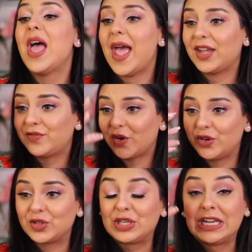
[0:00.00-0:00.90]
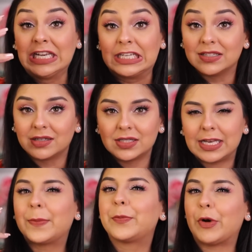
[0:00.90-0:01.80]
and if you're into glitters,
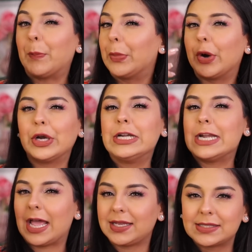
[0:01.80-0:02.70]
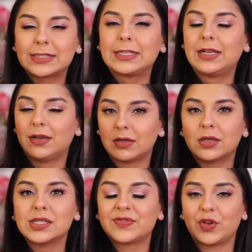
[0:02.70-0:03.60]
like proper nice
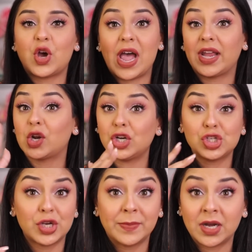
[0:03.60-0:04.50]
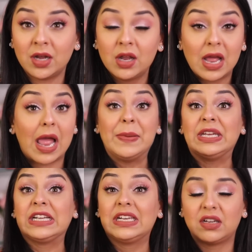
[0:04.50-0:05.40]
glitters for your eye, not shimmer, I
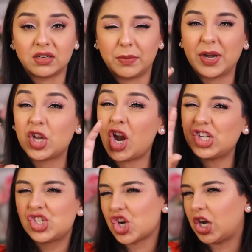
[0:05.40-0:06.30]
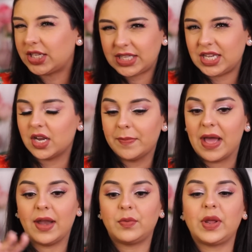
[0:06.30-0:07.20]
mean glitter, but not chunky in a
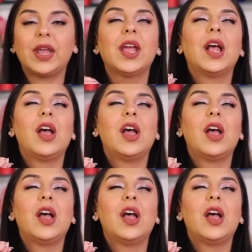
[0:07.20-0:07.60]
bad way,